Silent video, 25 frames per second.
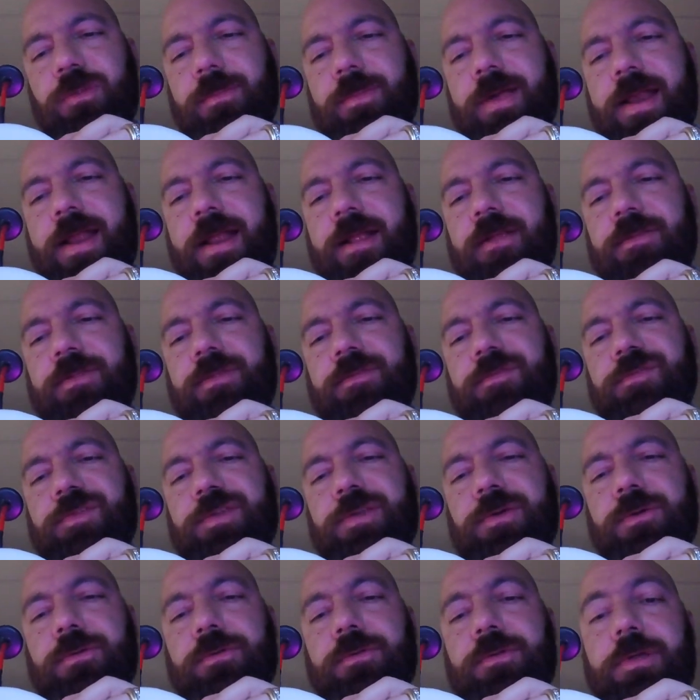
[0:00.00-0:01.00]
I'm not out of the
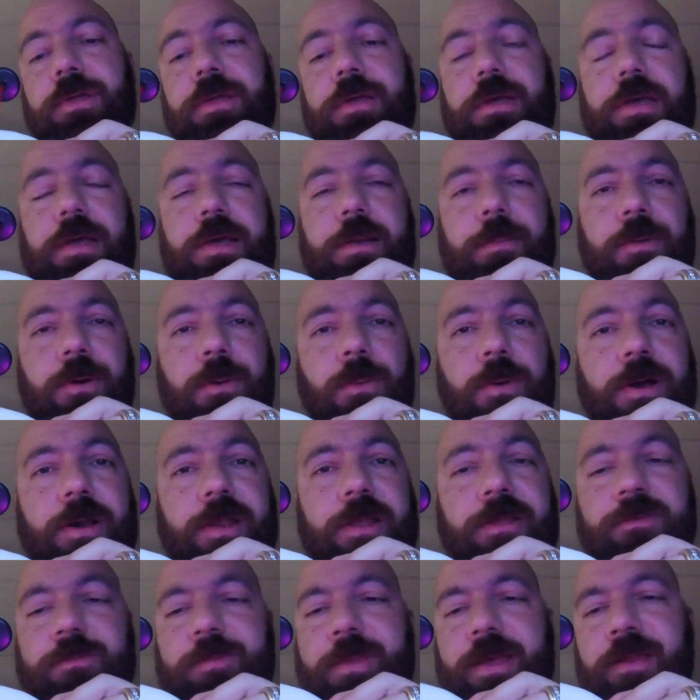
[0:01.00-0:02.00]
field. But what
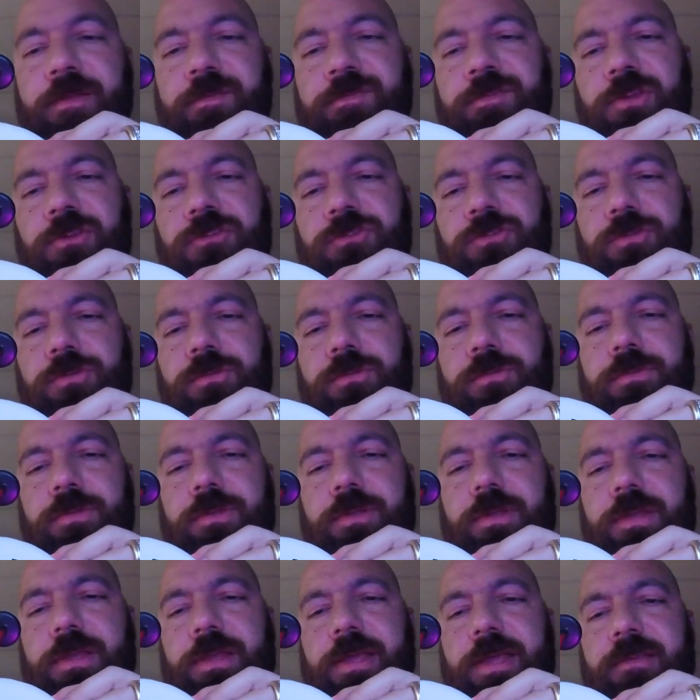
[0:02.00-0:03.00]
is beneficial
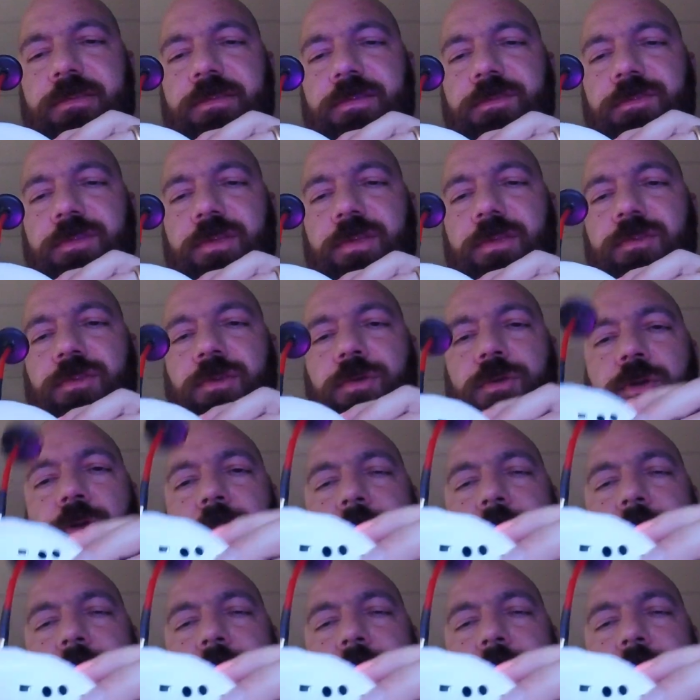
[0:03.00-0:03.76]
is if you go